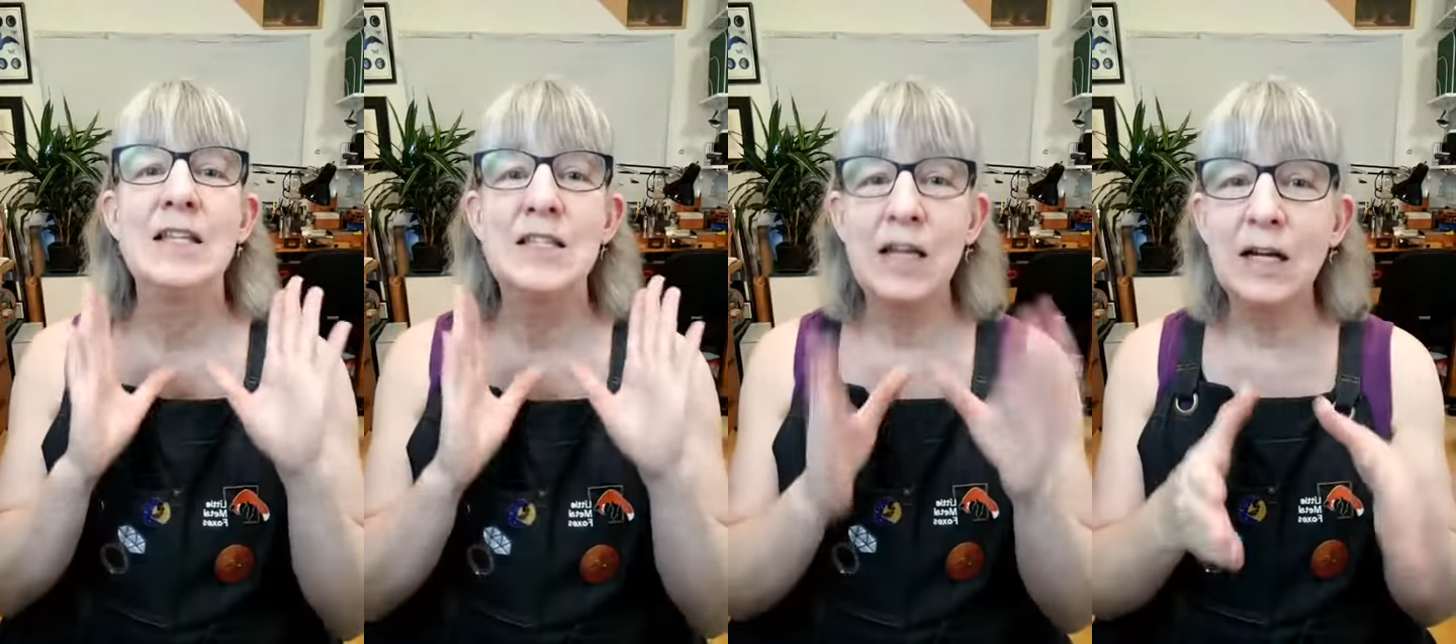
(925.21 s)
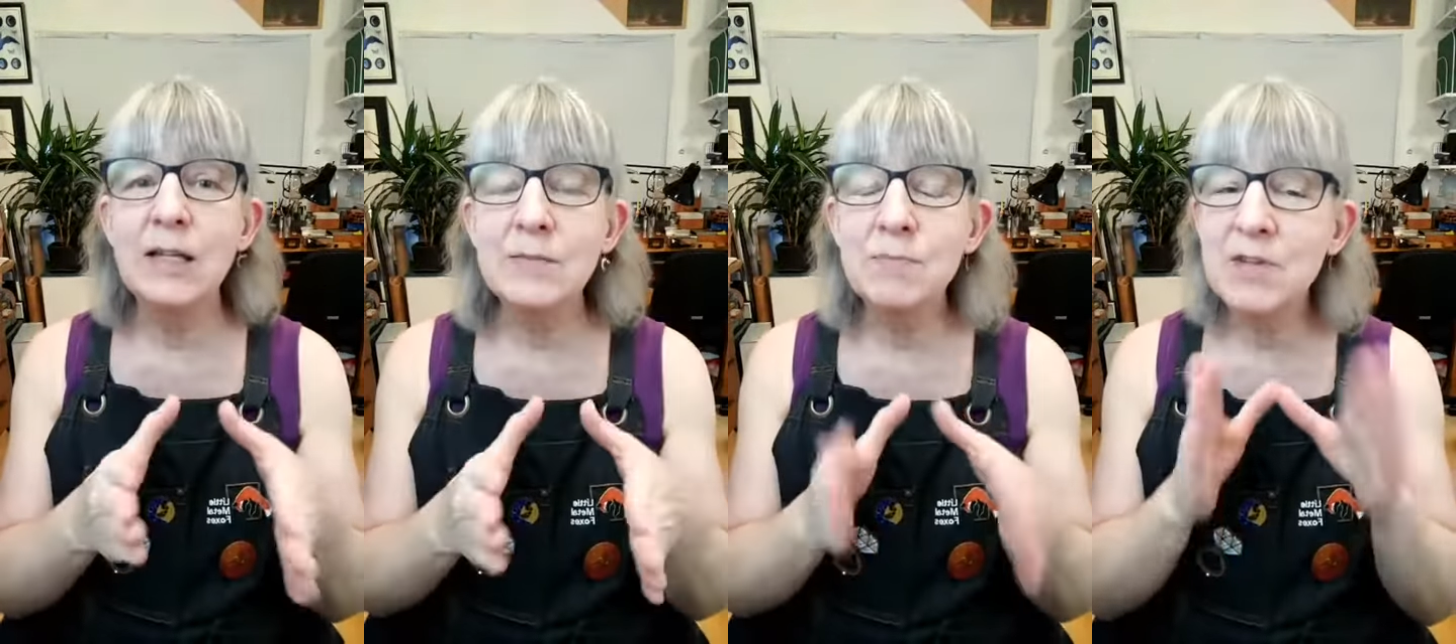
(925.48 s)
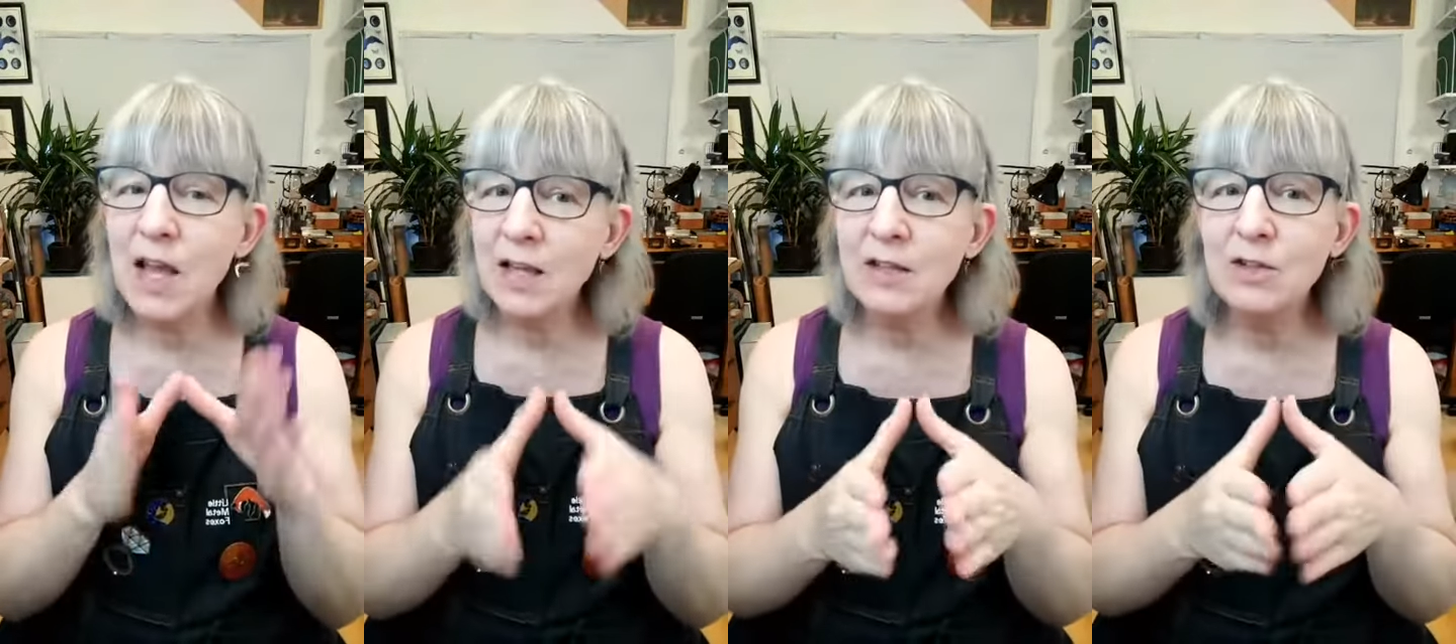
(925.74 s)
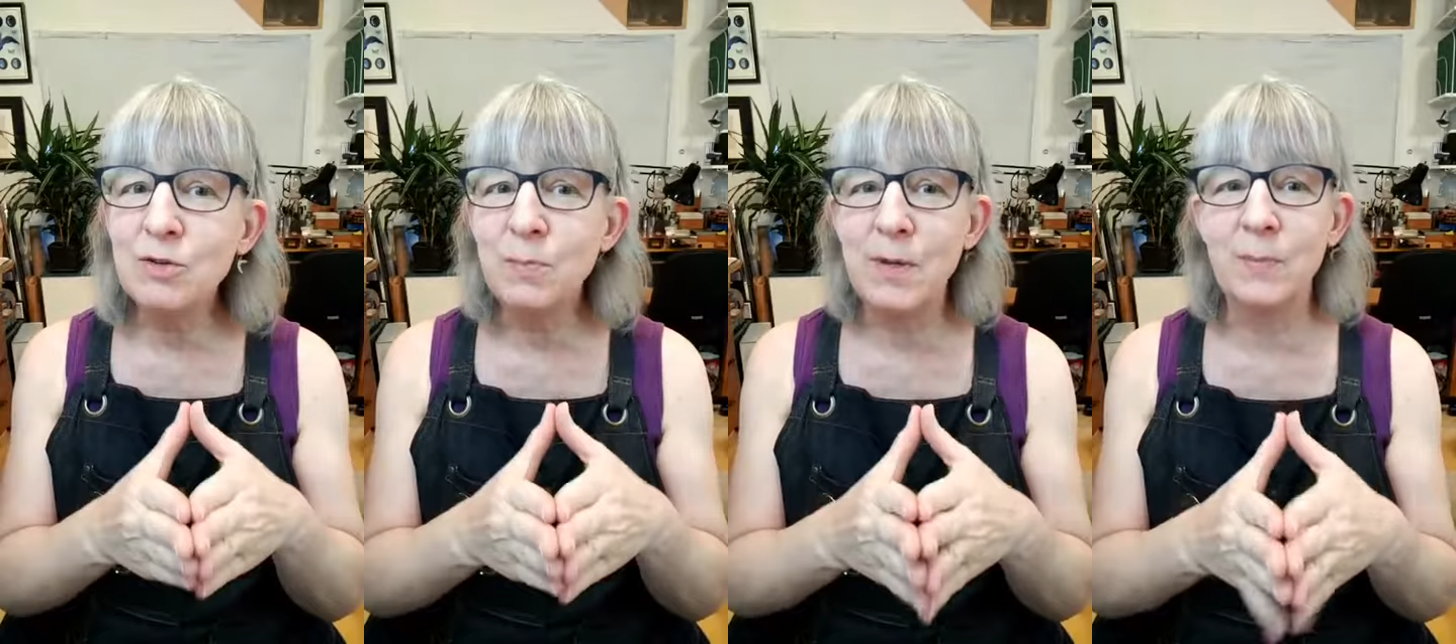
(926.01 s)

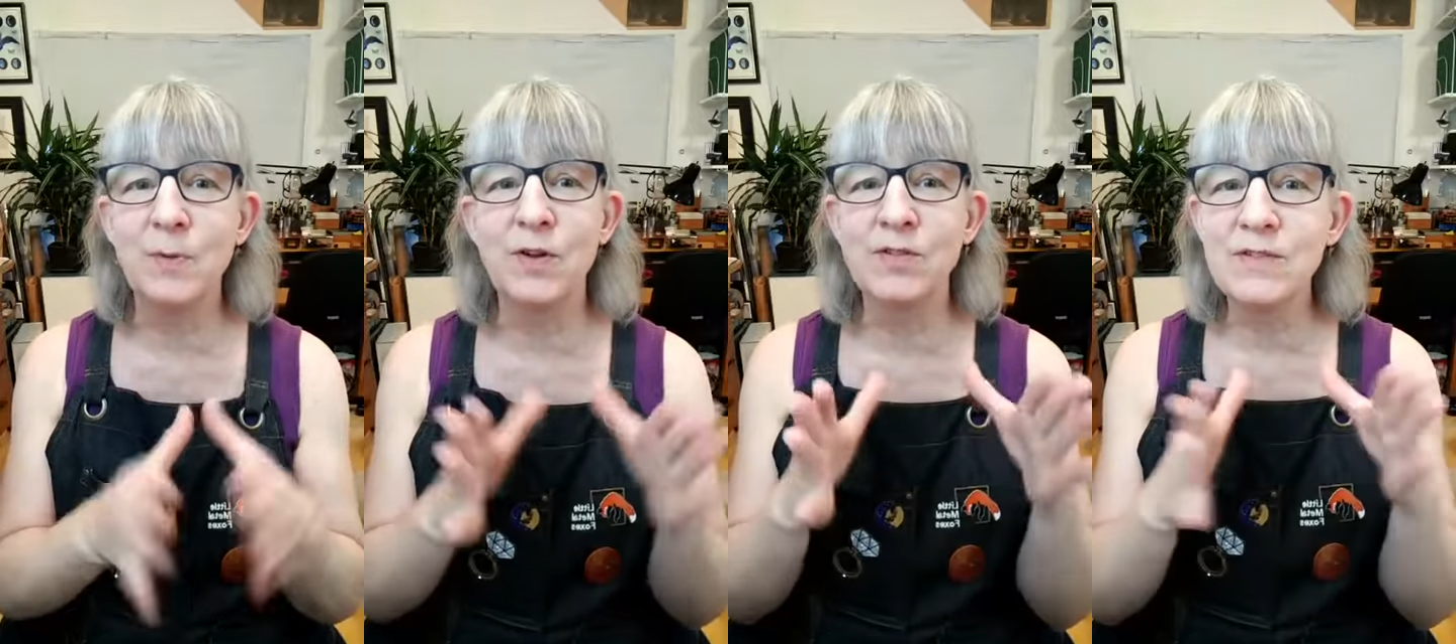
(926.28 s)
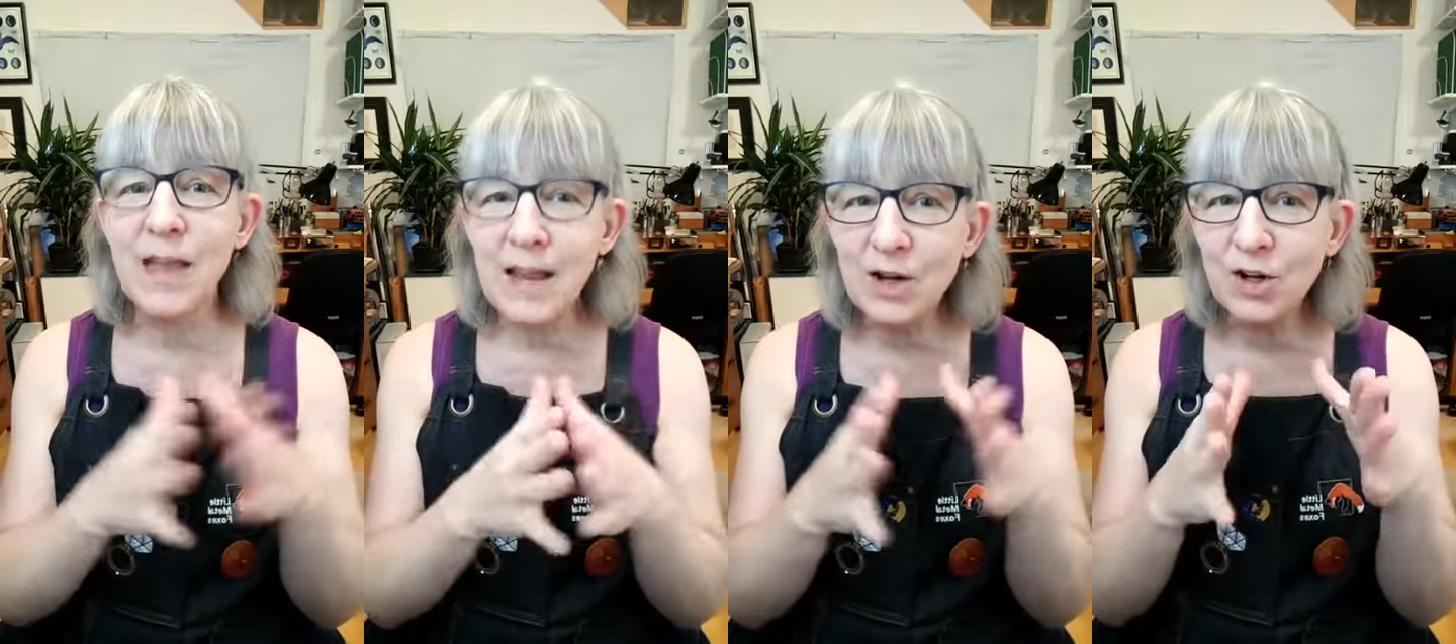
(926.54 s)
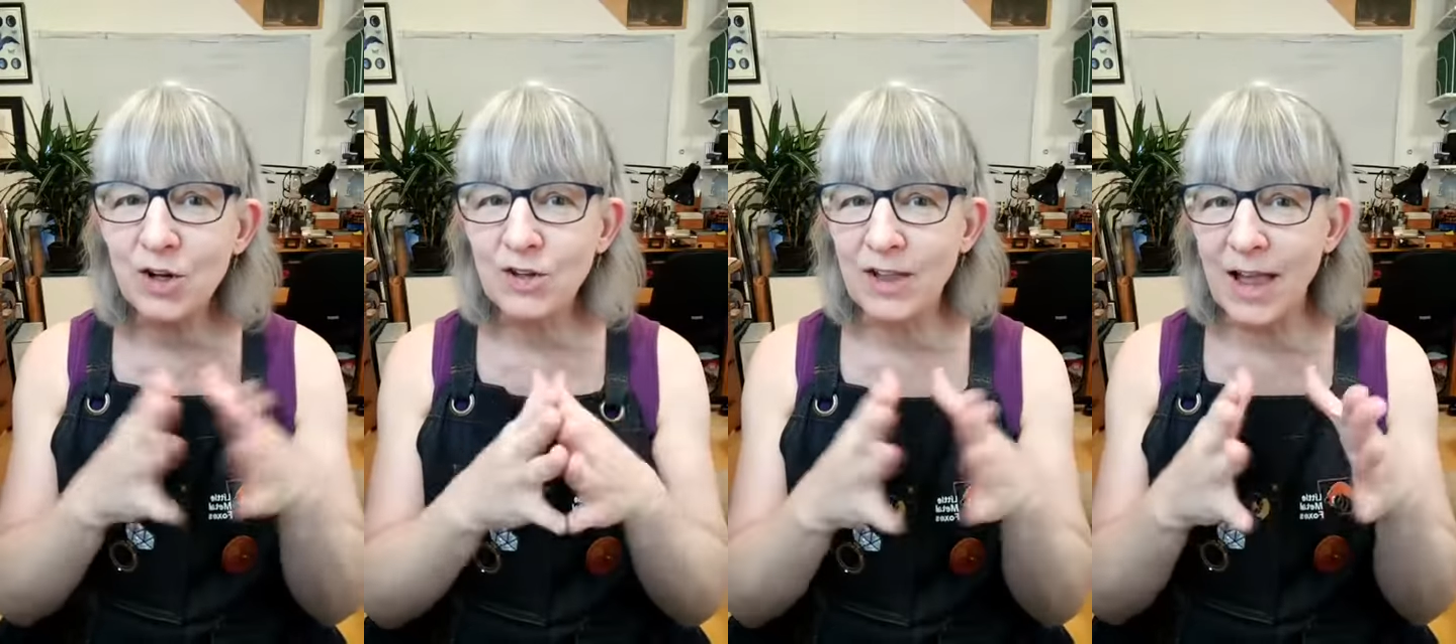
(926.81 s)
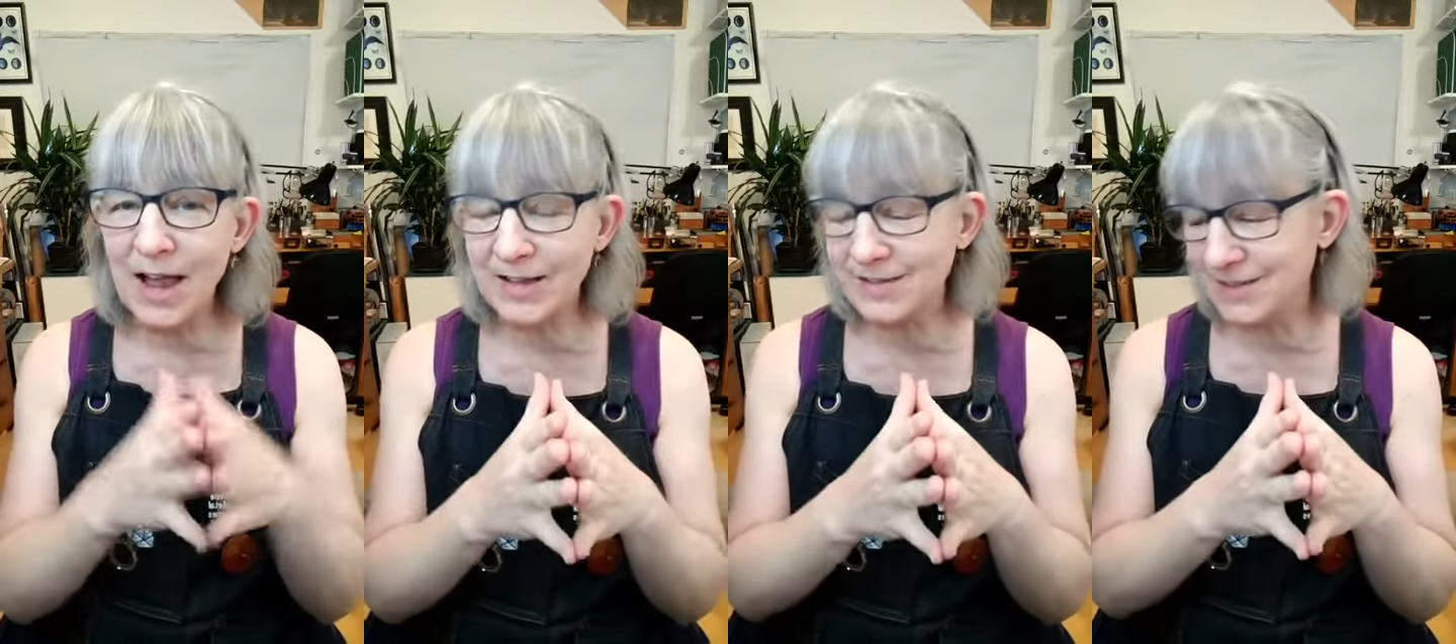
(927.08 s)
Telling you people, take her
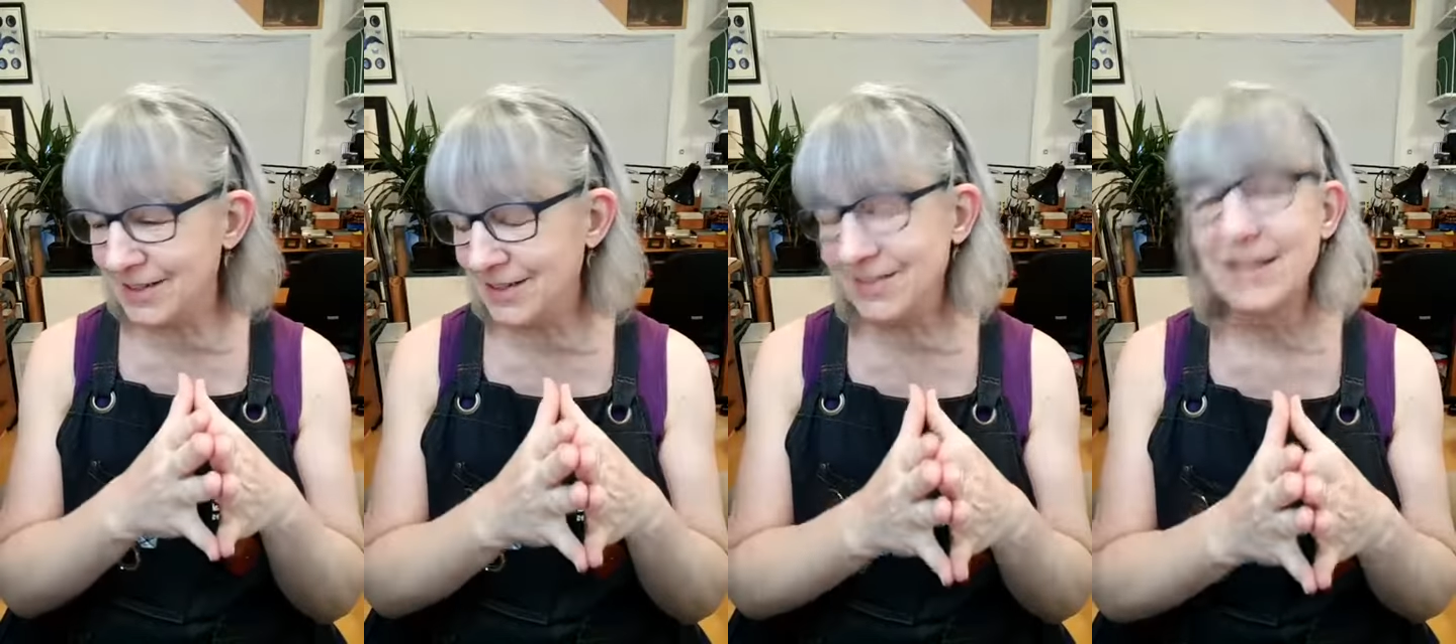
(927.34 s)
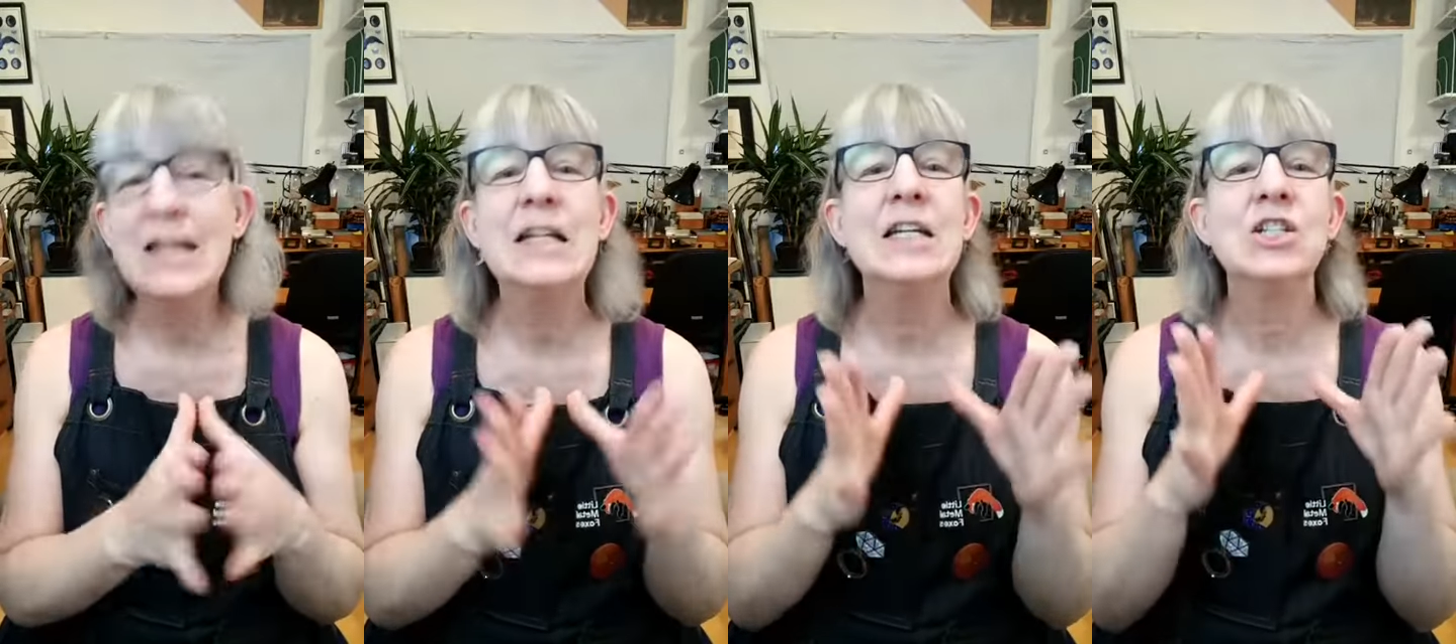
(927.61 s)
classes.